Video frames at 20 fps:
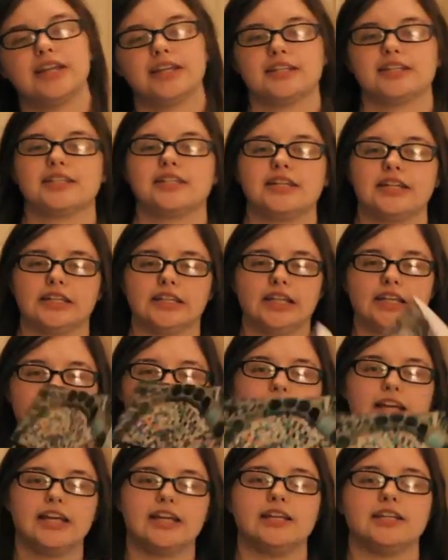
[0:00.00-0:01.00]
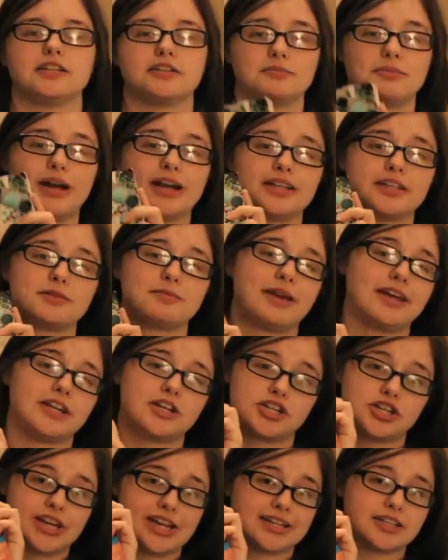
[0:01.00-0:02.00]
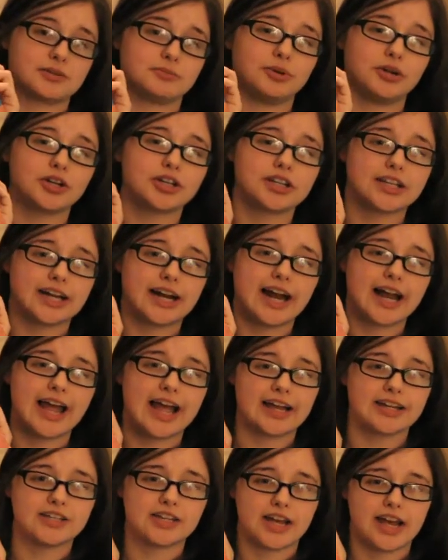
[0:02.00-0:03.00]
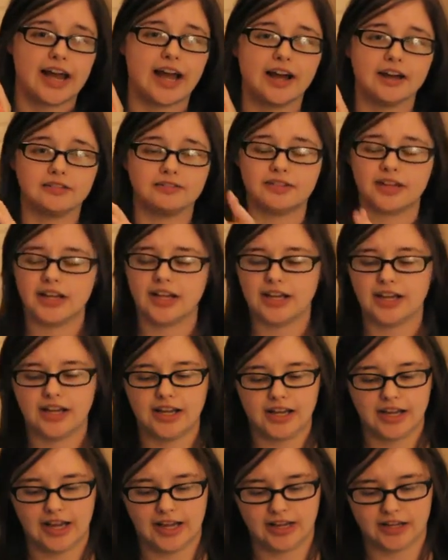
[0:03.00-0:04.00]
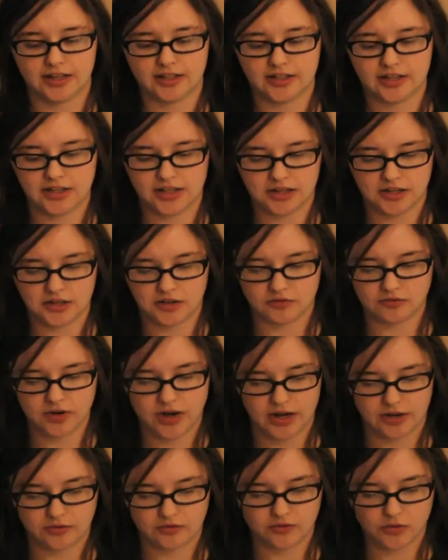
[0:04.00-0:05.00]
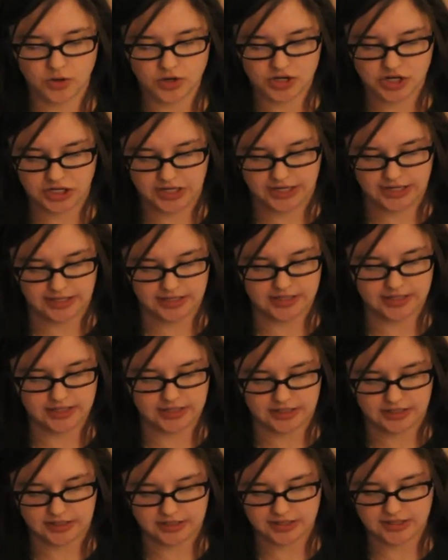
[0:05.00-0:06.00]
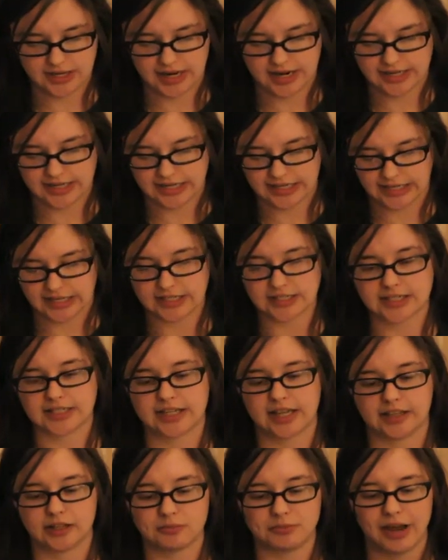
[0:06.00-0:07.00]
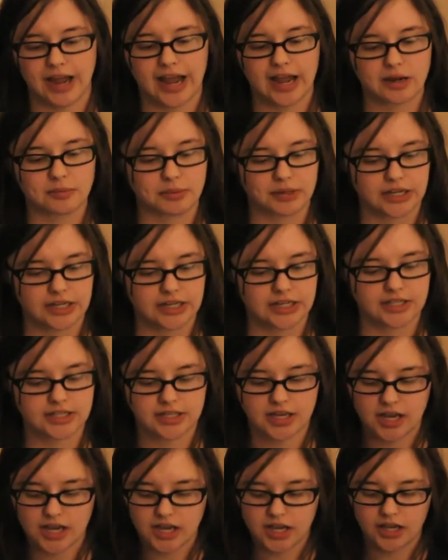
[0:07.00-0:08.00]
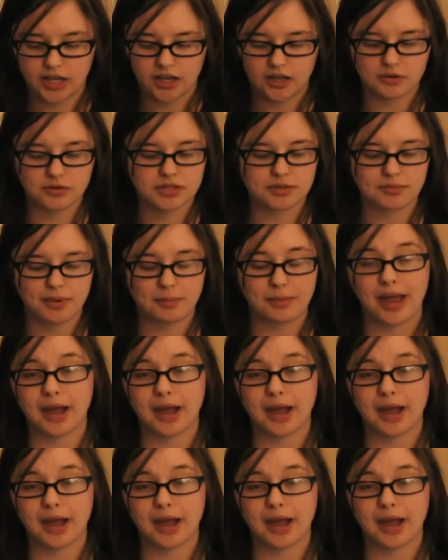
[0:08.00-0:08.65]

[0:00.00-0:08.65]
instantly, is my Spanish textbook that I had to have. And in an unfortunate instance, I didn't get to sell it back because it was in my